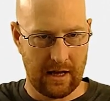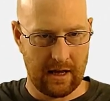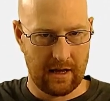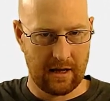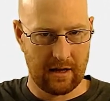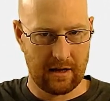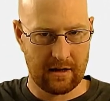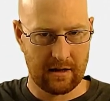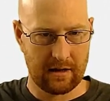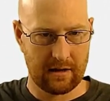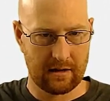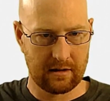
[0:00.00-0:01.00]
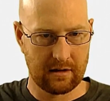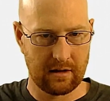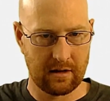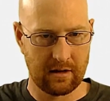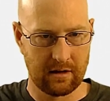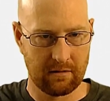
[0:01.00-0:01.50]
and
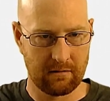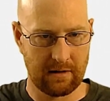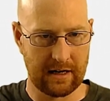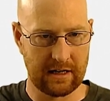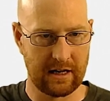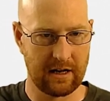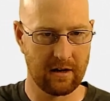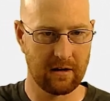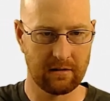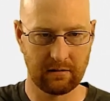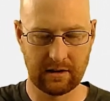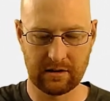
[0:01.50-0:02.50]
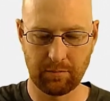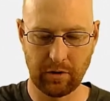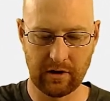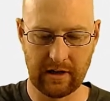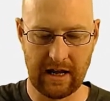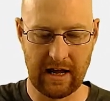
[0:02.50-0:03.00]
right here, let's
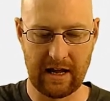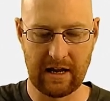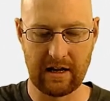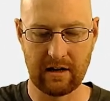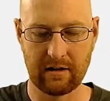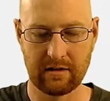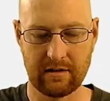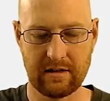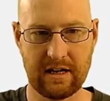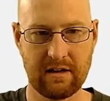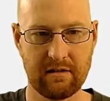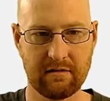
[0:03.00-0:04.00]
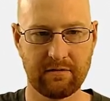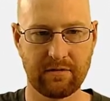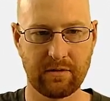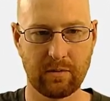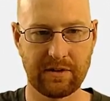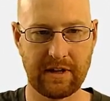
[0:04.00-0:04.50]
put a
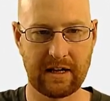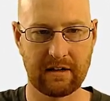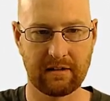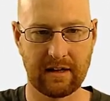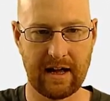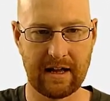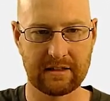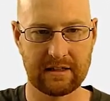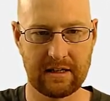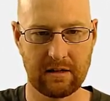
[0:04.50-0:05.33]
div with a class